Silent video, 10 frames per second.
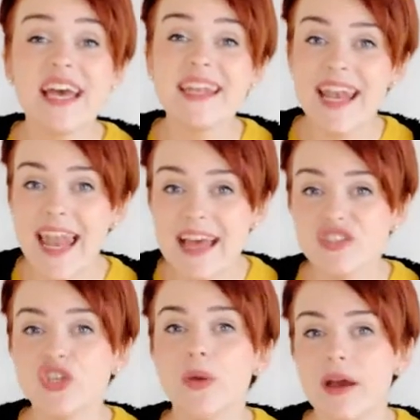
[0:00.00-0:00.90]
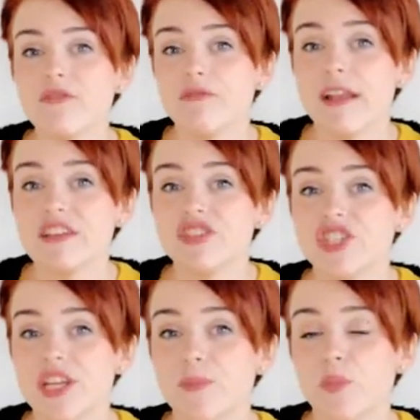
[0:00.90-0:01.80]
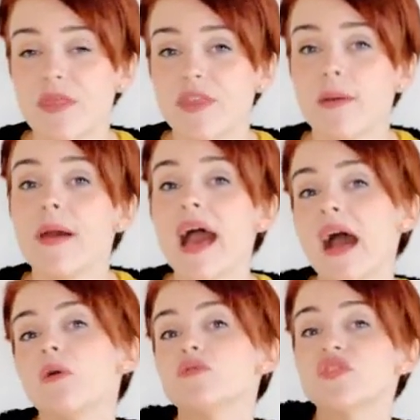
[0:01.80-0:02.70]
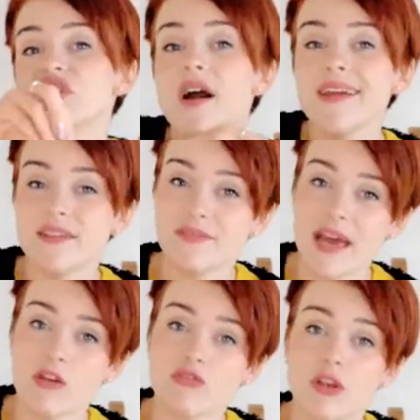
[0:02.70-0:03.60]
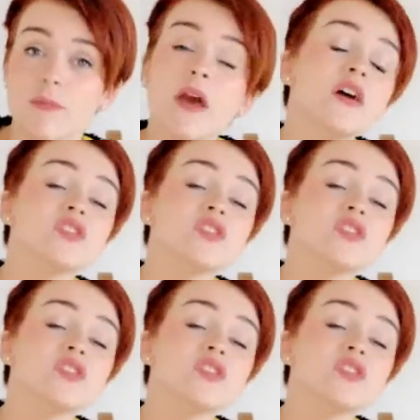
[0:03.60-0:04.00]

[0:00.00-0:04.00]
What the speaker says: unless you have a relationship with them outside of that group.